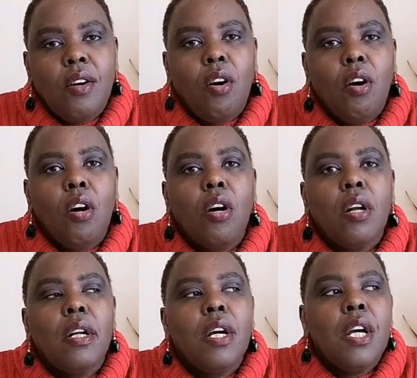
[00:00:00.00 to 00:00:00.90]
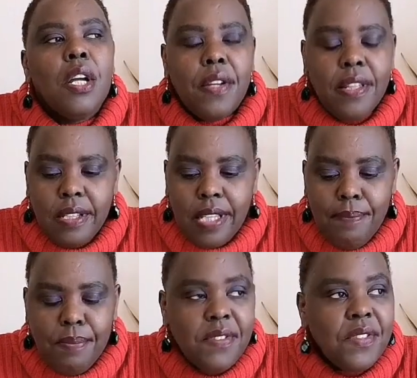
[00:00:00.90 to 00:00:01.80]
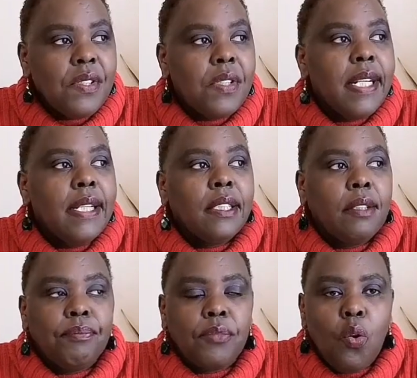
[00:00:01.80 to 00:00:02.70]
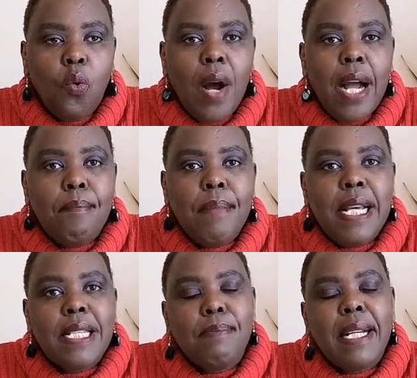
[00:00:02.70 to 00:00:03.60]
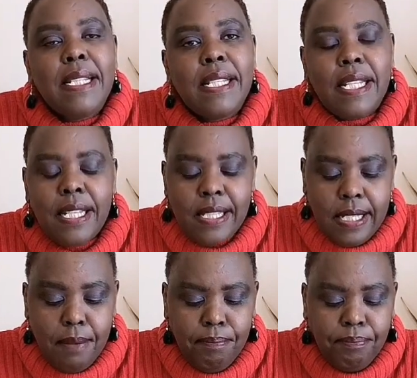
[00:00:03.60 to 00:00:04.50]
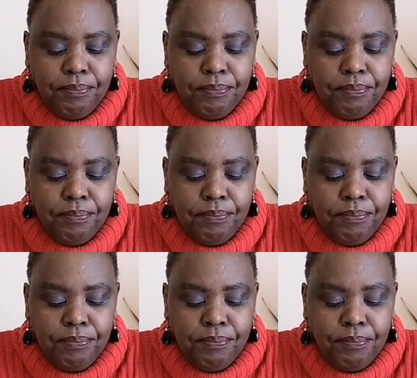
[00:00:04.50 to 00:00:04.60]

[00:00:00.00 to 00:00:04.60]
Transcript: Or you're the type of student who work best by taking some